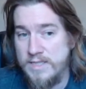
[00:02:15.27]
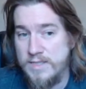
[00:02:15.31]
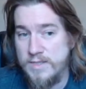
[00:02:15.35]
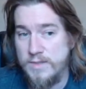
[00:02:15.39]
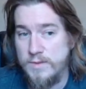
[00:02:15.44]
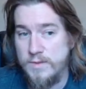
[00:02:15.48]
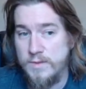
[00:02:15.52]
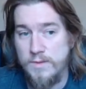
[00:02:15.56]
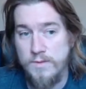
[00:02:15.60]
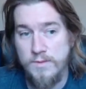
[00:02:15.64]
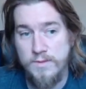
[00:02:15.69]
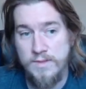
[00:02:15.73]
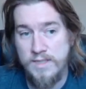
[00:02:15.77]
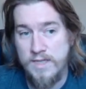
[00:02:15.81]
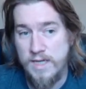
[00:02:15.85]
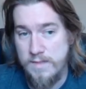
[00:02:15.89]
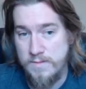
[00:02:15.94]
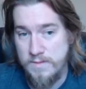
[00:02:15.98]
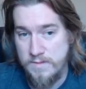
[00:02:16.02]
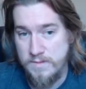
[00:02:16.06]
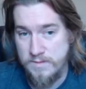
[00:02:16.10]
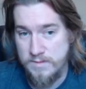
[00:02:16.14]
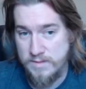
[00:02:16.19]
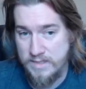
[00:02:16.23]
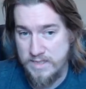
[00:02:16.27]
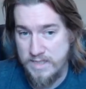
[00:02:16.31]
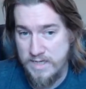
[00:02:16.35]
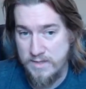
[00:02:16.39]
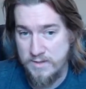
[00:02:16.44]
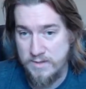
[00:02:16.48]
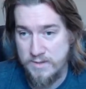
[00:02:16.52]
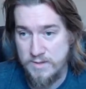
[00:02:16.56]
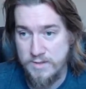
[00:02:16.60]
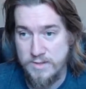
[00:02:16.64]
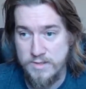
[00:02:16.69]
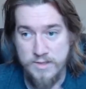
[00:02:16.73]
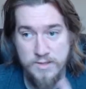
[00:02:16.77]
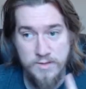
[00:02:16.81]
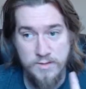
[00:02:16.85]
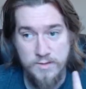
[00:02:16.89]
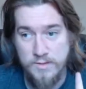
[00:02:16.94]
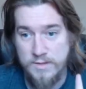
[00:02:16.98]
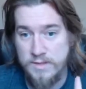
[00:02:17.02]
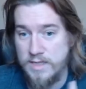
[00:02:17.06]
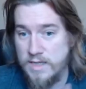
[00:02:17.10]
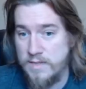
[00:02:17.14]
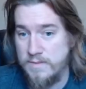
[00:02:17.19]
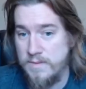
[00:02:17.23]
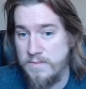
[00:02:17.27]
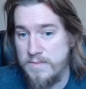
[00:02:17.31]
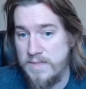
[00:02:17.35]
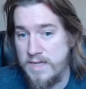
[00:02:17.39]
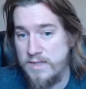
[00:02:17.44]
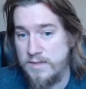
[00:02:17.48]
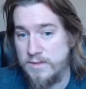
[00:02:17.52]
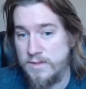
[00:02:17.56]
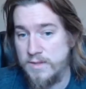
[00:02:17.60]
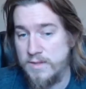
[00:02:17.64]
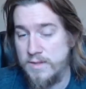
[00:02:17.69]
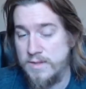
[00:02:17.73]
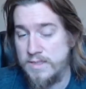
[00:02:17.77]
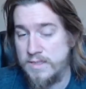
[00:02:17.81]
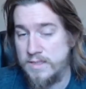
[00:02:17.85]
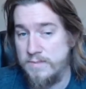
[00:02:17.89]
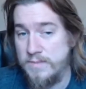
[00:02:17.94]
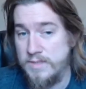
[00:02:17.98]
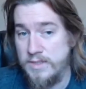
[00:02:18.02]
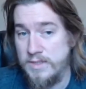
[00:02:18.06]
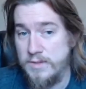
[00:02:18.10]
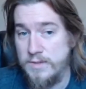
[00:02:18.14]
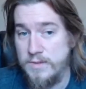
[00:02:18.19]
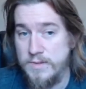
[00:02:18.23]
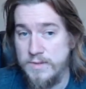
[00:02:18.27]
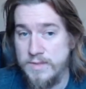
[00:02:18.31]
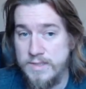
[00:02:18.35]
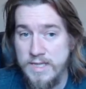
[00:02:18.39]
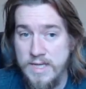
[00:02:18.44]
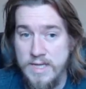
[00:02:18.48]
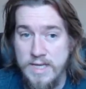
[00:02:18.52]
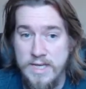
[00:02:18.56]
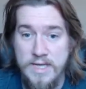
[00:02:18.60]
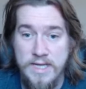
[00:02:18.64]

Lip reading: so only common characters and only common battle cards can be used.